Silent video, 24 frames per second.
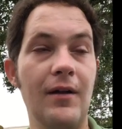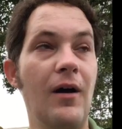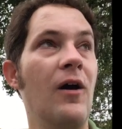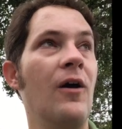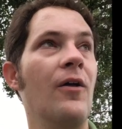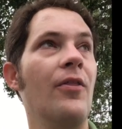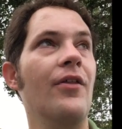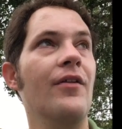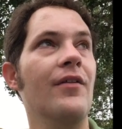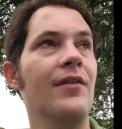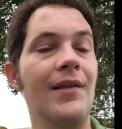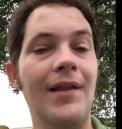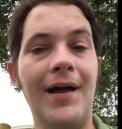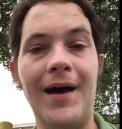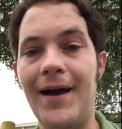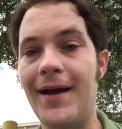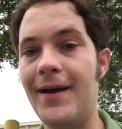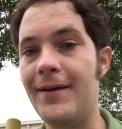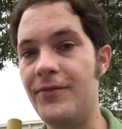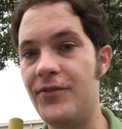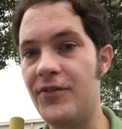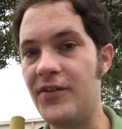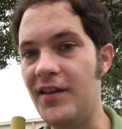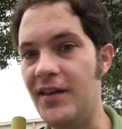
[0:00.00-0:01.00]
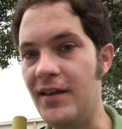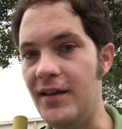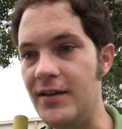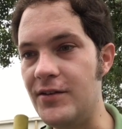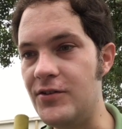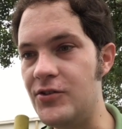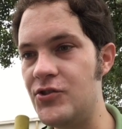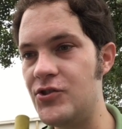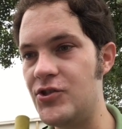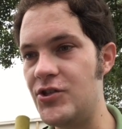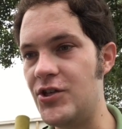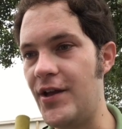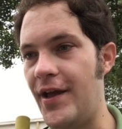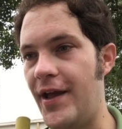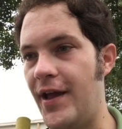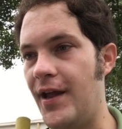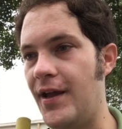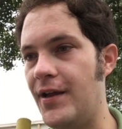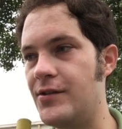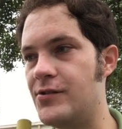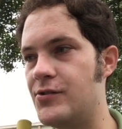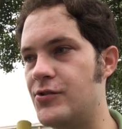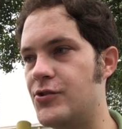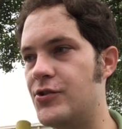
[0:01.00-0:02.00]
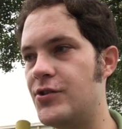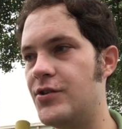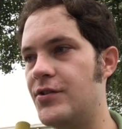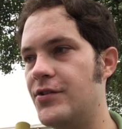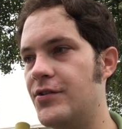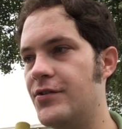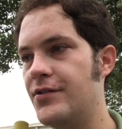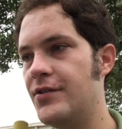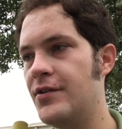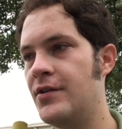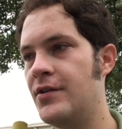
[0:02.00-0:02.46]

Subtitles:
all the lives he changed,